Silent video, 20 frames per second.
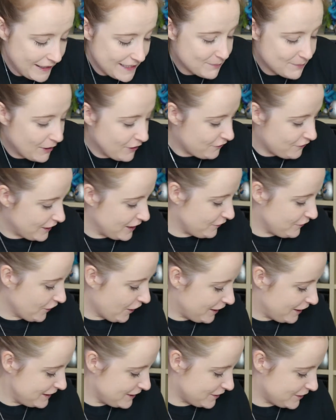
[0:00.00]
is my favourite
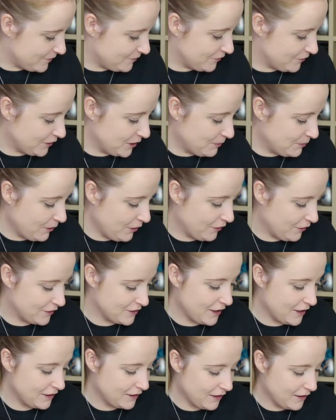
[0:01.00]
item from the
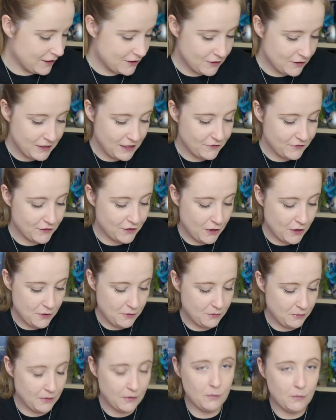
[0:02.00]
box? I don't even
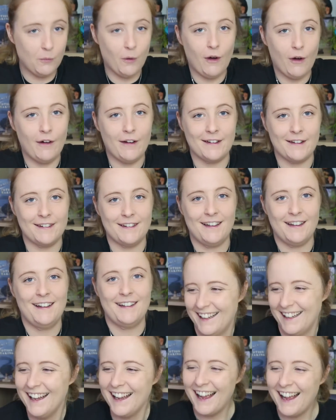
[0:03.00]
know what I'm
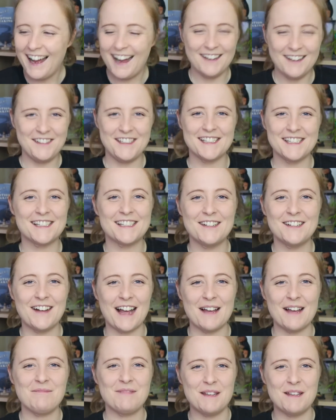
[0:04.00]
just so
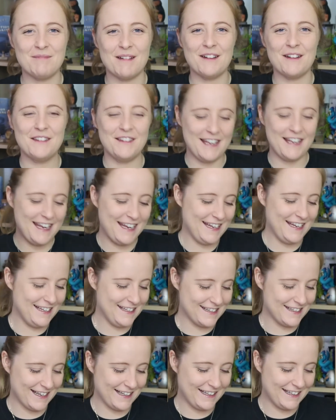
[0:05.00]
happy about
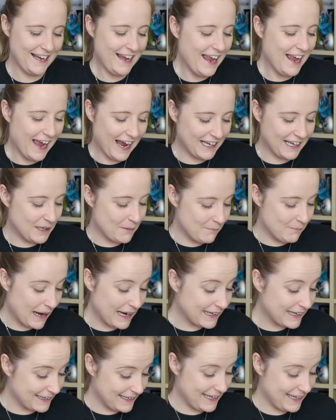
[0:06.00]
these and the
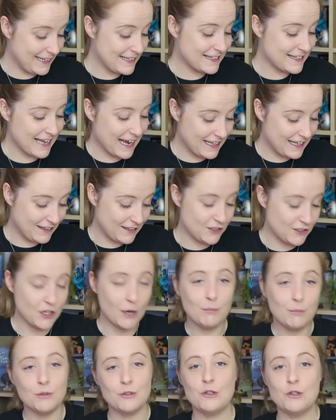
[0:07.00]
magnets and the
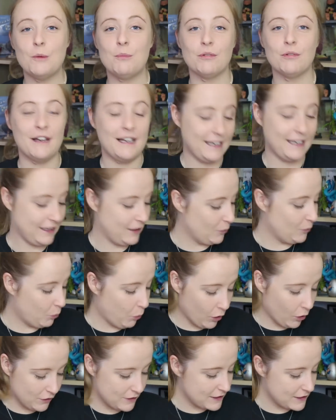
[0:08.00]
Dumbledore print and the
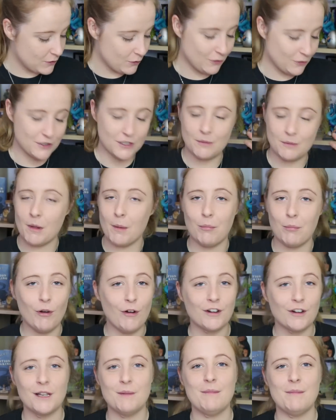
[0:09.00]
wand is awesome, the
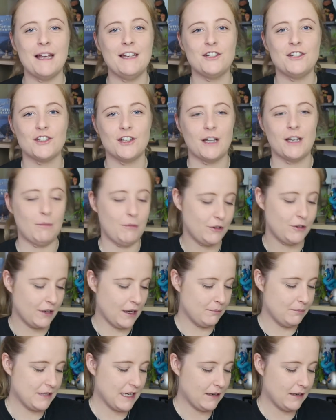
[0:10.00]
proclamation. I'm
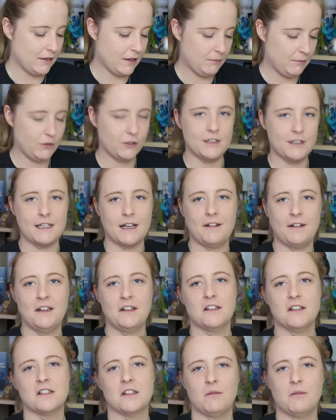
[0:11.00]
looking down here
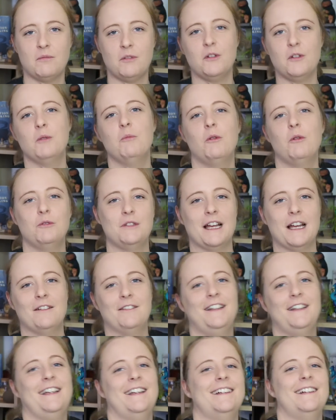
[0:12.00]
because I've put them all
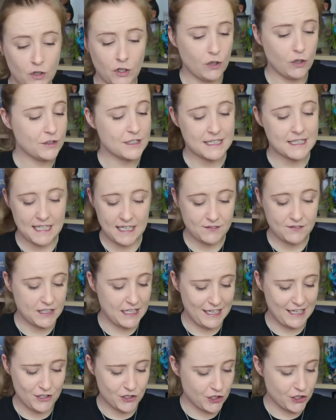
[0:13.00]
down here. The long sleeve
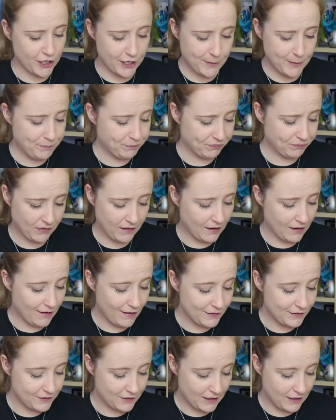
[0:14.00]
t-shirt.
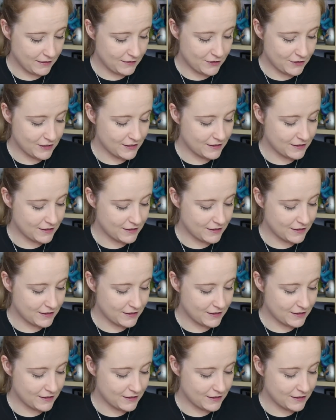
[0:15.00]
I